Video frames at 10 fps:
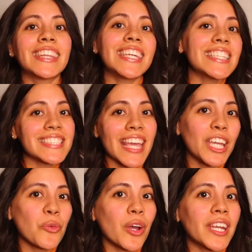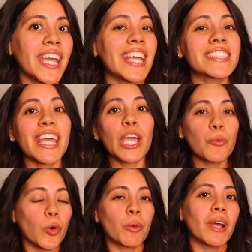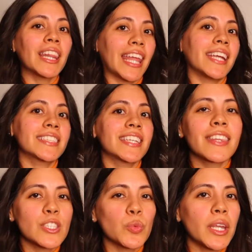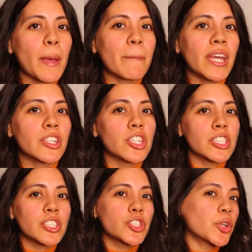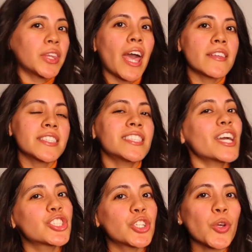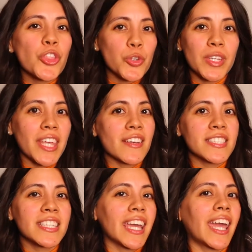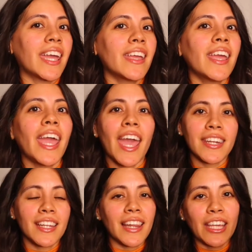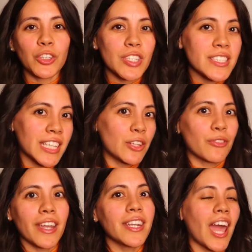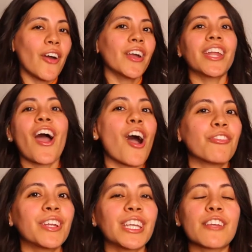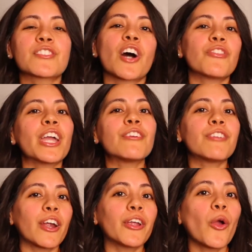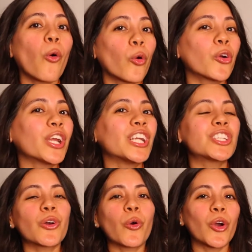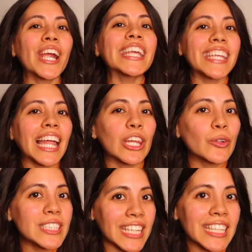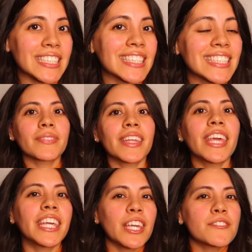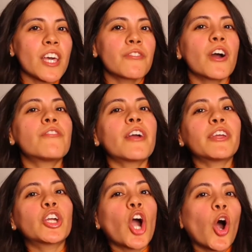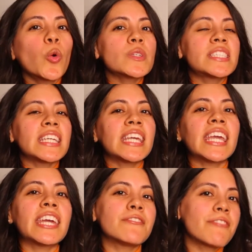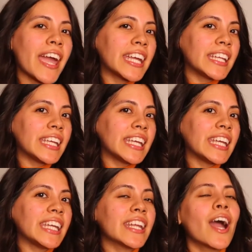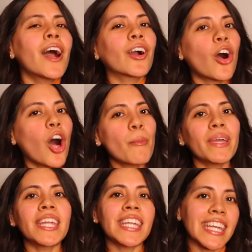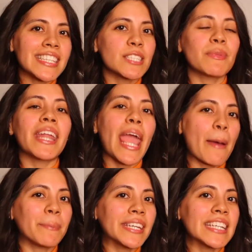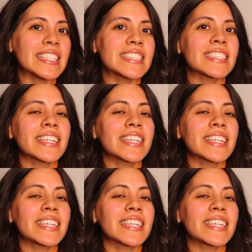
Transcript: The second one is a warm light. This one measures 2000 to 3000 K and like you're seeing right now, it often gives off a very orange or yellow tint. It gives off a very cozy, inviting, calm and intimate ambience.